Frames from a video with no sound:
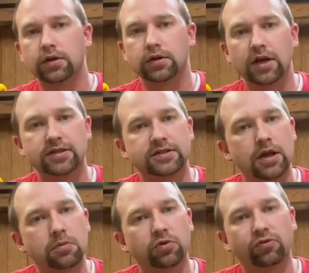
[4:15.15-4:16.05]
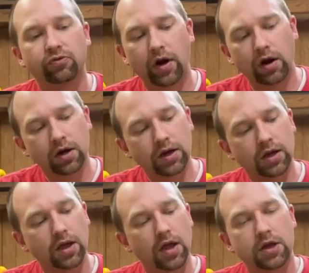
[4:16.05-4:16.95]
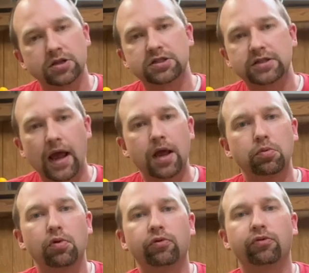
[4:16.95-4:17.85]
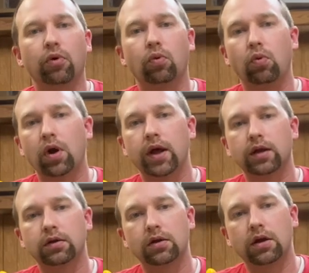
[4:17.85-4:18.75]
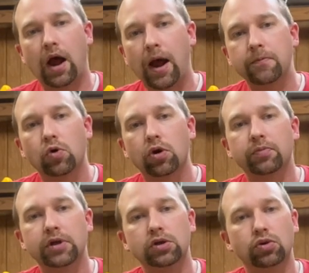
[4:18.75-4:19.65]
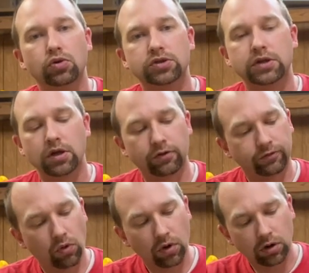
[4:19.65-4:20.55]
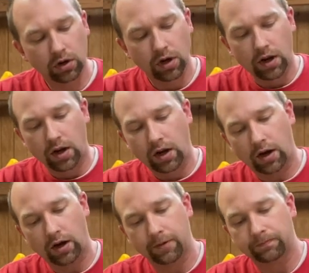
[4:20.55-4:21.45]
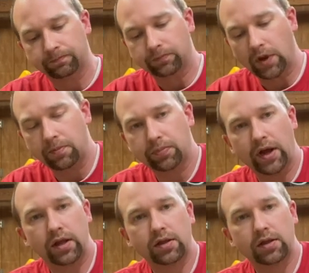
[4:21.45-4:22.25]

It seems very stable for what I'm going to be using it for. But